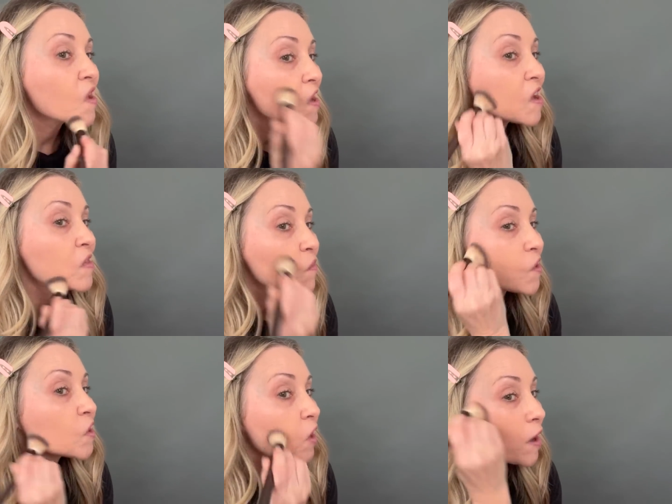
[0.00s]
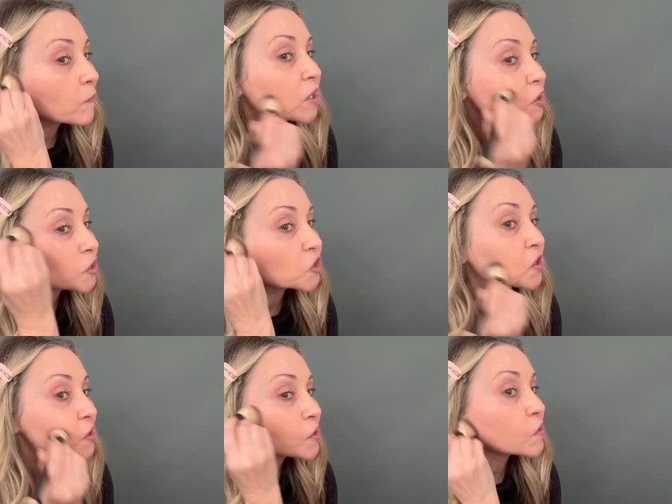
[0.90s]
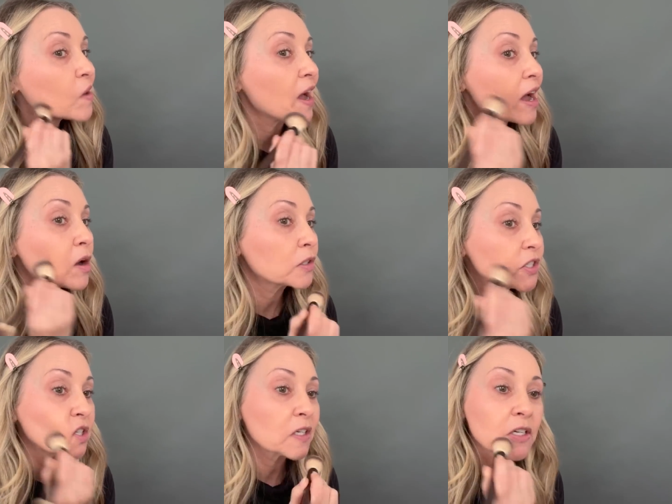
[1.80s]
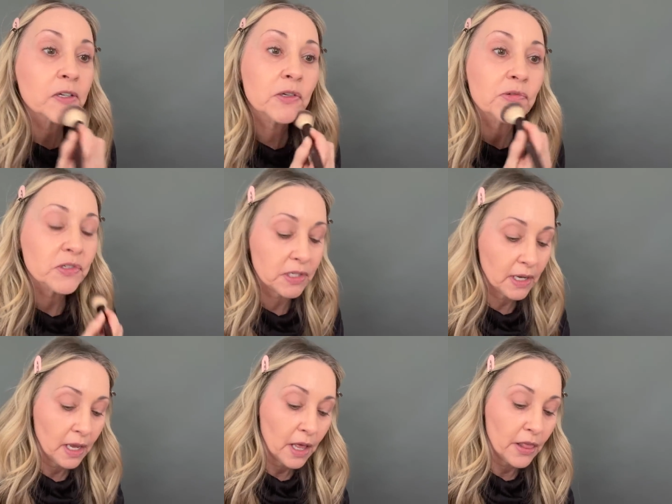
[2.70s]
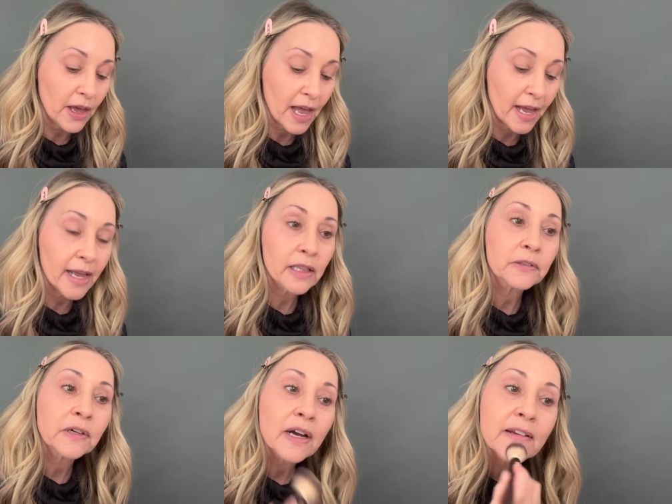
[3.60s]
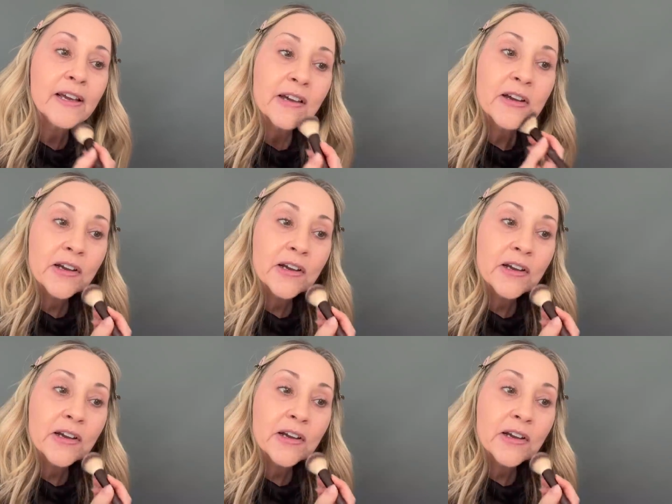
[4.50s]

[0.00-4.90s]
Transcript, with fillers: and then I'm gonna show you how to use the hyaluronic